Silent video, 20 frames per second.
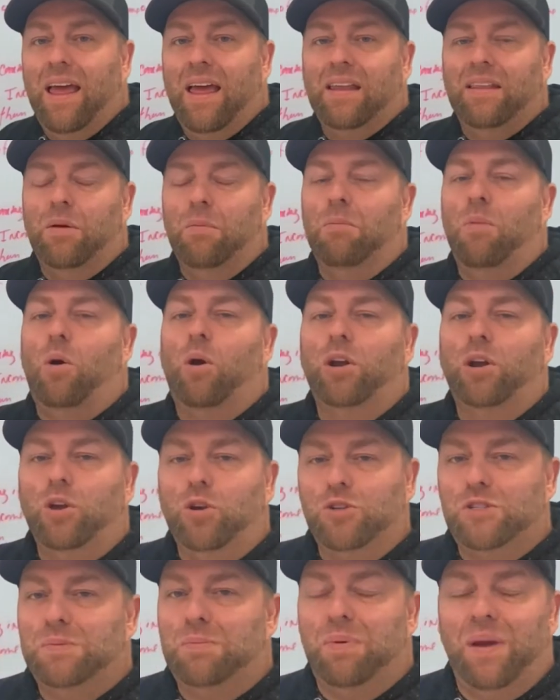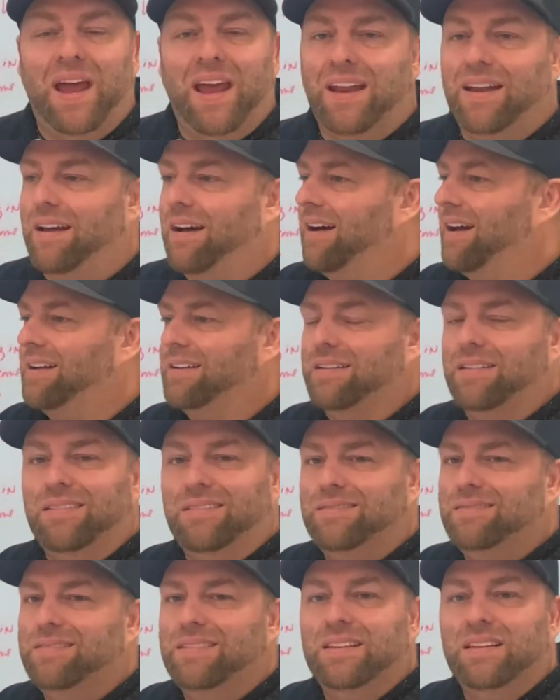the more you spend on,
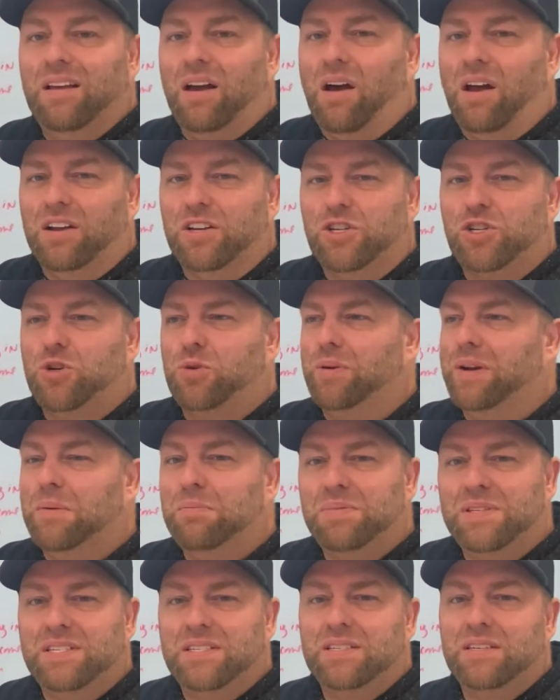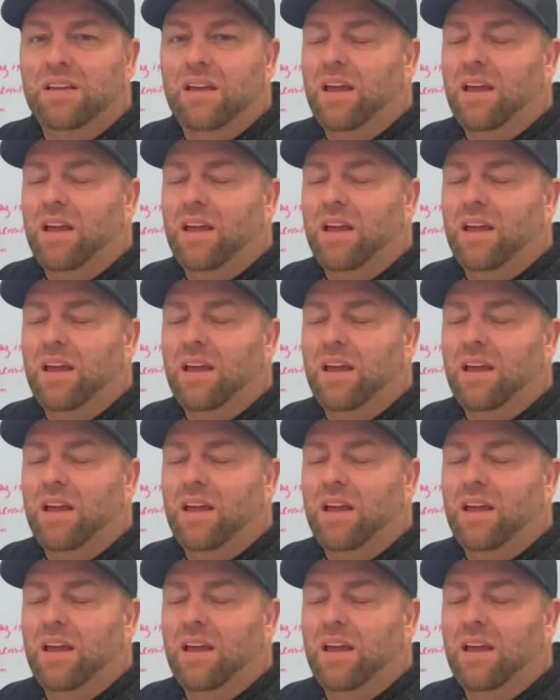on trips,